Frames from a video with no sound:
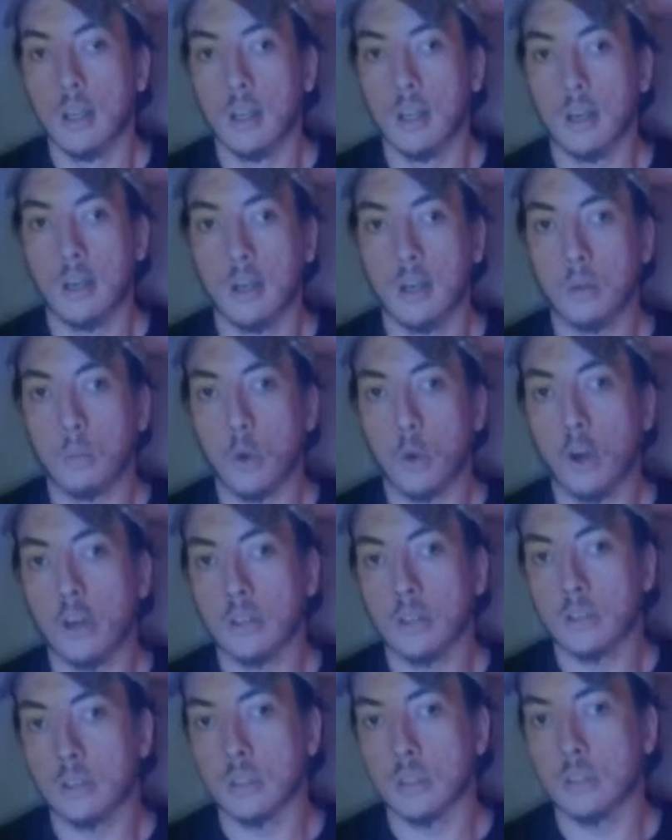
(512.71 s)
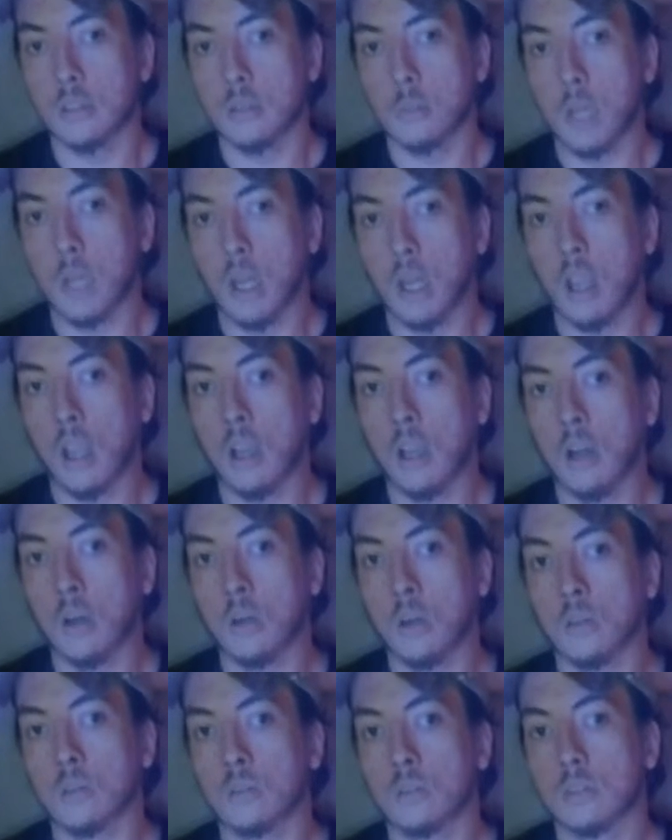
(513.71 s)
And the armada system
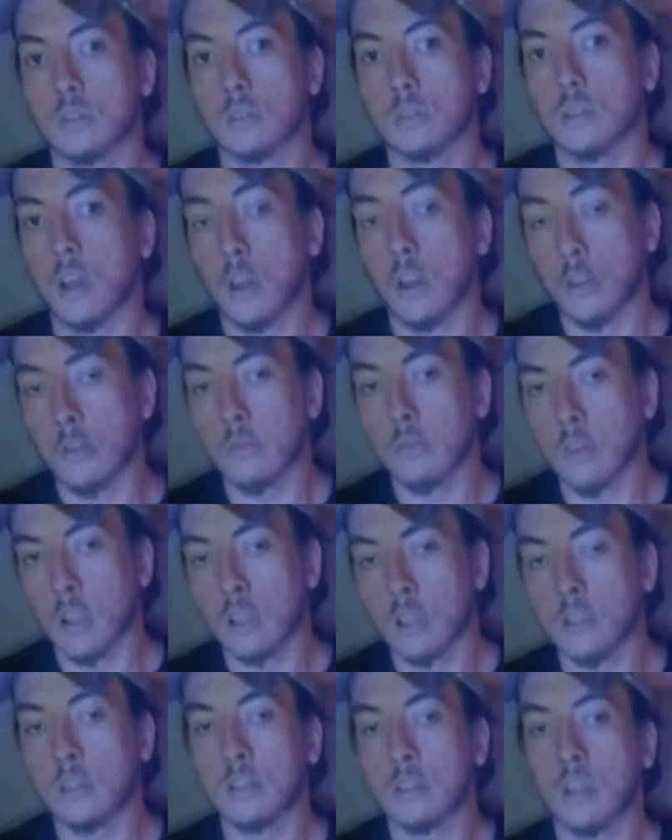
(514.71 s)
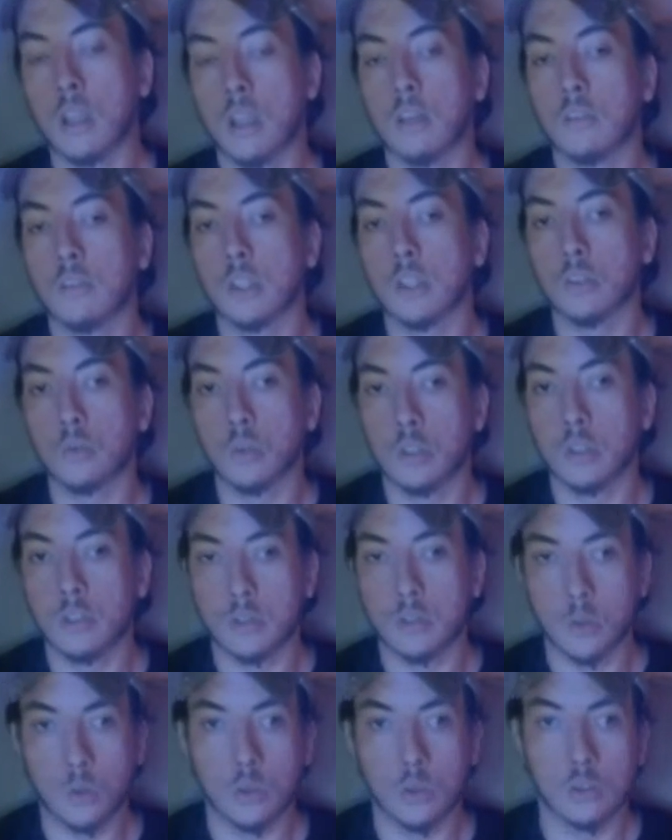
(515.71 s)
allows other fleets to give us
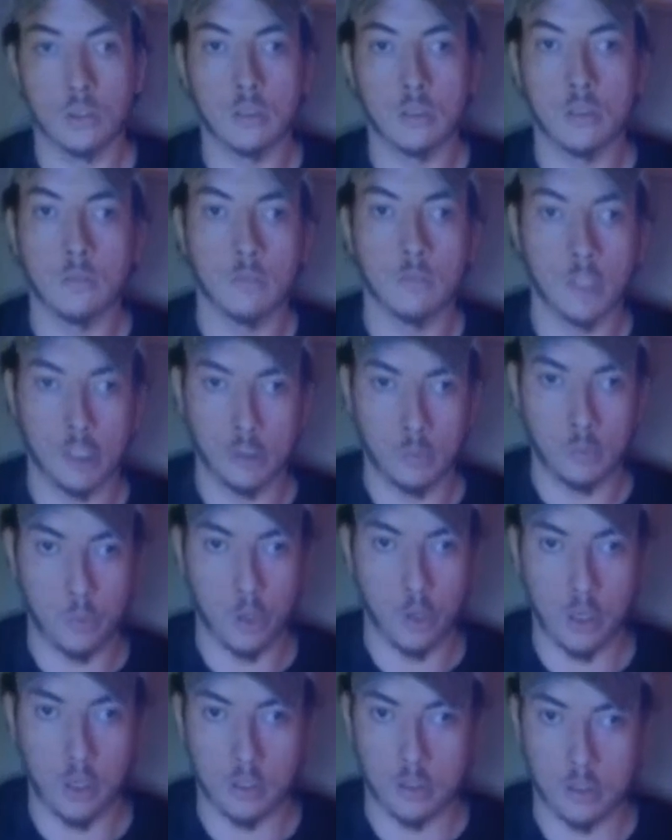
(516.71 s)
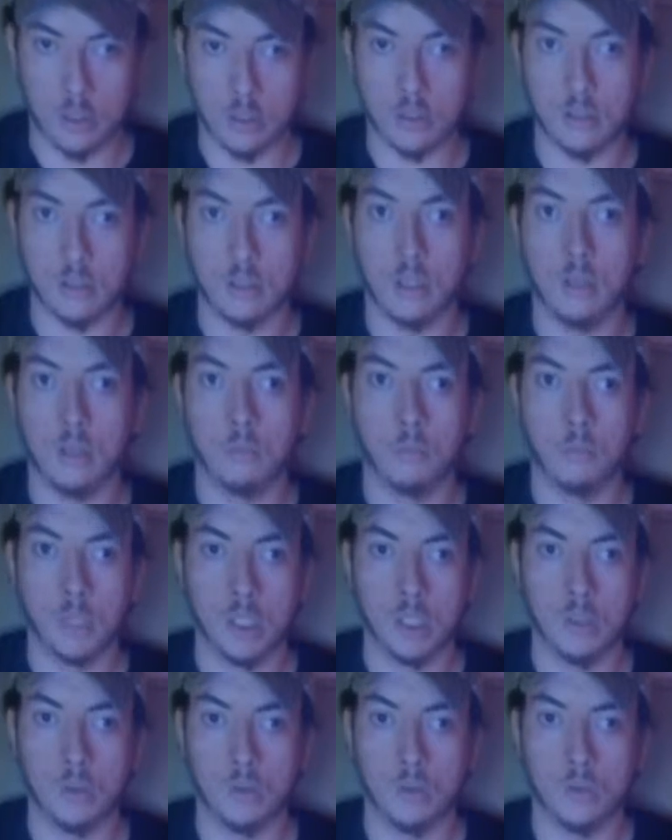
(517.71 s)
resources to finish projects and
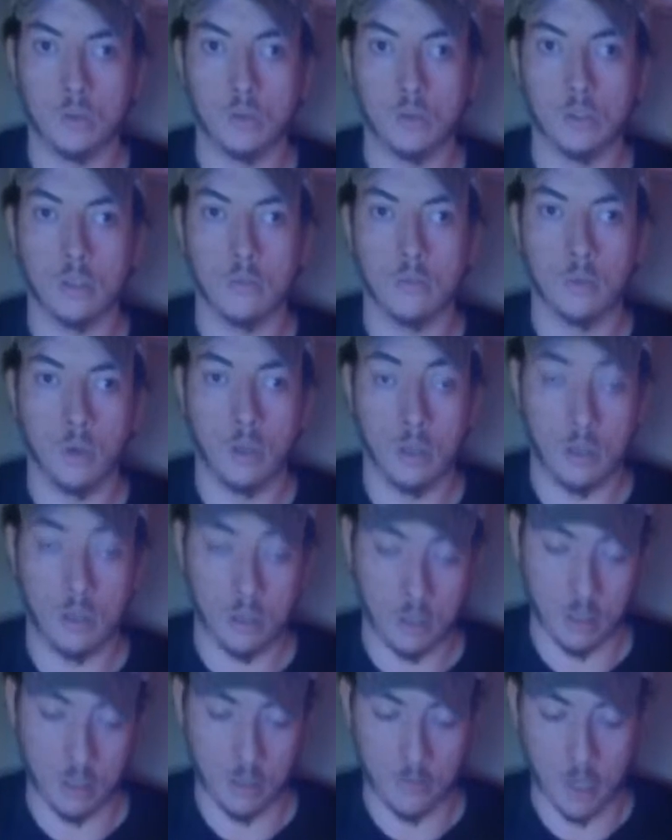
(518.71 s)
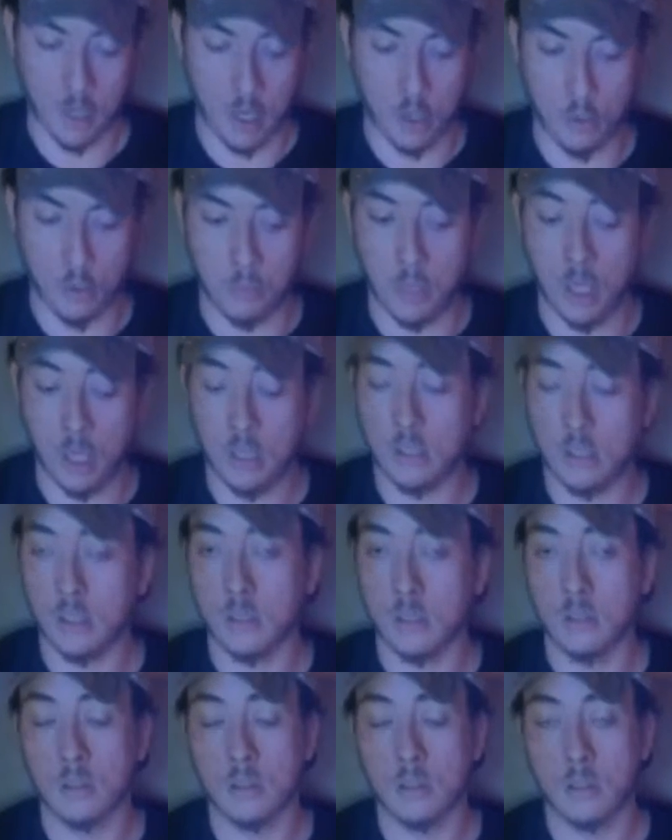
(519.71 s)
build of our
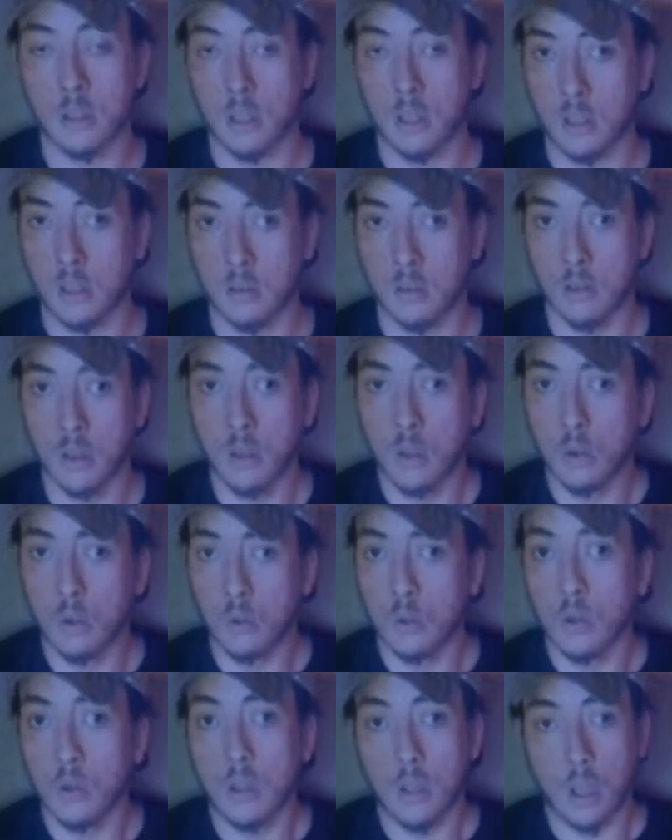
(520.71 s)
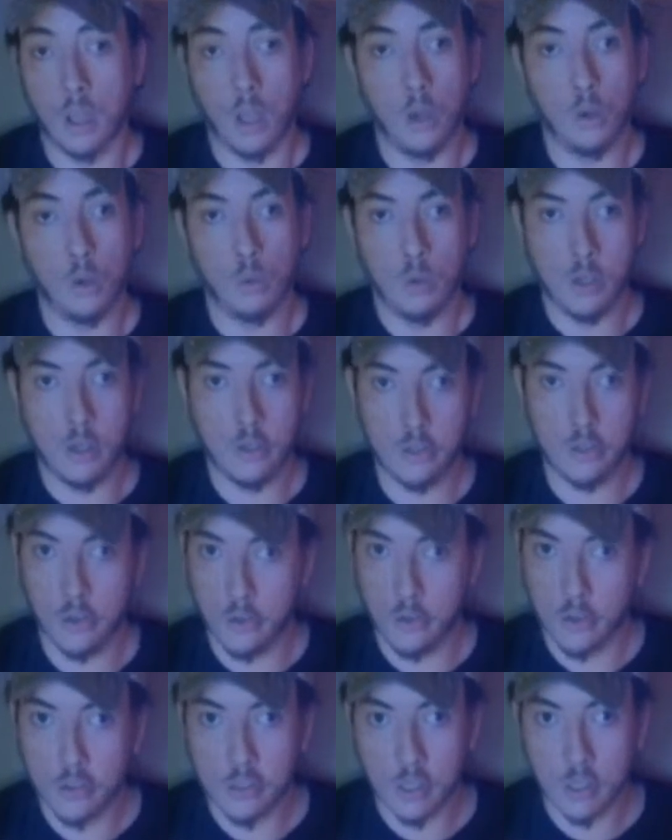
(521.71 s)
bases and our
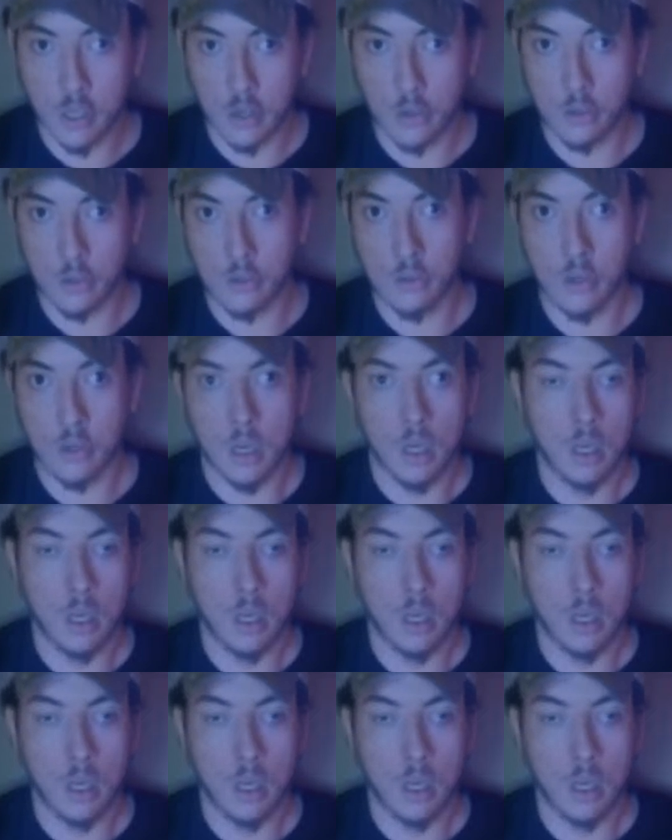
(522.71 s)
research center.